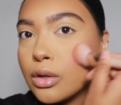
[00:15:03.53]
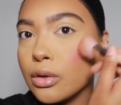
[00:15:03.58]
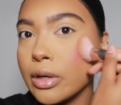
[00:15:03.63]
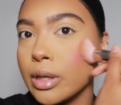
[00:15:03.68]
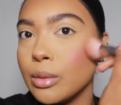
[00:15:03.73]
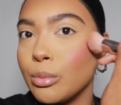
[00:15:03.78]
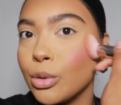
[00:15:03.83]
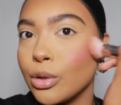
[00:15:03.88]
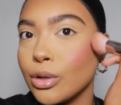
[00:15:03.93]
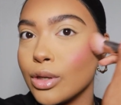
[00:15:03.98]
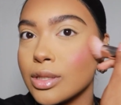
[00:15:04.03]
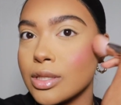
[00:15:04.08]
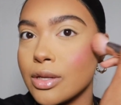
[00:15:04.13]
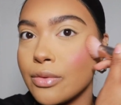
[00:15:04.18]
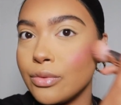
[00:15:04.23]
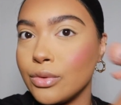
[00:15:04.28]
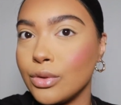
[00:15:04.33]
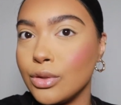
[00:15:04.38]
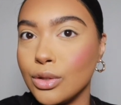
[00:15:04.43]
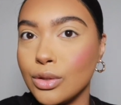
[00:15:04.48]
cream products
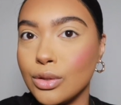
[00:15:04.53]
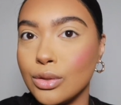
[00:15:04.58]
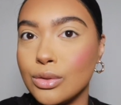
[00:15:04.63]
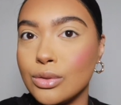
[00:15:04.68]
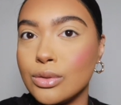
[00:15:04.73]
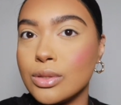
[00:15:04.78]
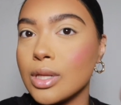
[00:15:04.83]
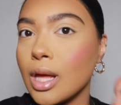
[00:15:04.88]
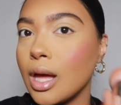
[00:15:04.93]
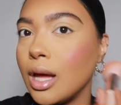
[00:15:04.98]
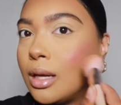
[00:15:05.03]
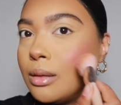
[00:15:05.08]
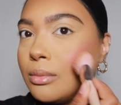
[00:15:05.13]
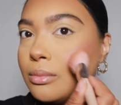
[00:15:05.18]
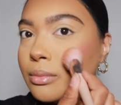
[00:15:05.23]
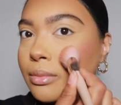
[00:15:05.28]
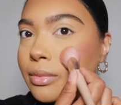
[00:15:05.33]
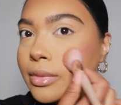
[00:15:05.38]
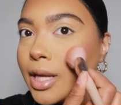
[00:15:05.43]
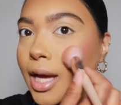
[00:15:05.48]
I've used that
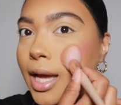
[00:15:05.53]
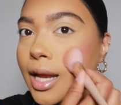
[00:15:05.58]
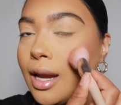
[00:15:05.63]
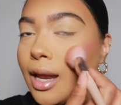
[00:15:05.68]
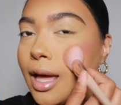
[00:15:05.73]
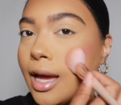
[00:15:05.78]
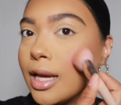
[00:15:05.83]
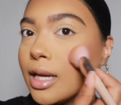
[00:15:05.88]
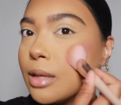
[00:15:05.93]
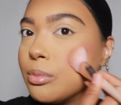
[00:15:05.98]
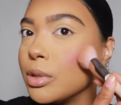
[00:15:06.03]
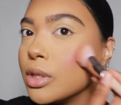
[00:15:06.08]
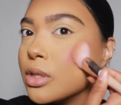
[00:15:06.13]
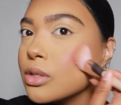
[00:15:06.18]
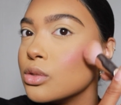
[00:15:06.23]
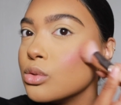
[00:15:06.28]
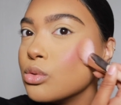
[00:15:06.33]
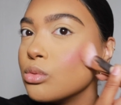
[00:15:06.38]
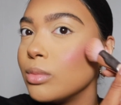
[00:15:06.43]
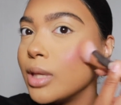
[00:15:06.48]
I like,
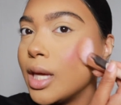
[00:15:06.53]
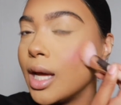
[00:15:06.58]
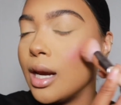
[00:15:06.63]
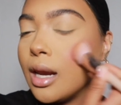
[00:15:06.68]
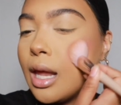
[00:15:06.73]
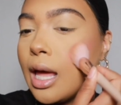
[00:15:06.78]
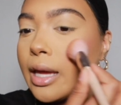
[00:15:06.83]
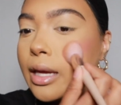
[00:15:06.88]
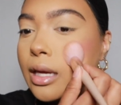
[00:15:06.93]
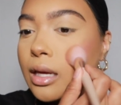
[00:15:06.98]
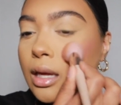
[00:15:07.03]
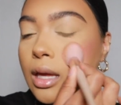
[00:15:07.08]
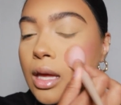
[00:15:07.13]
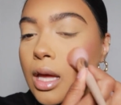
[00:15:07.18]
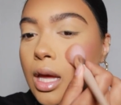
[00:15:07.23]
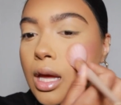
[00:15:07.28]
because normally I like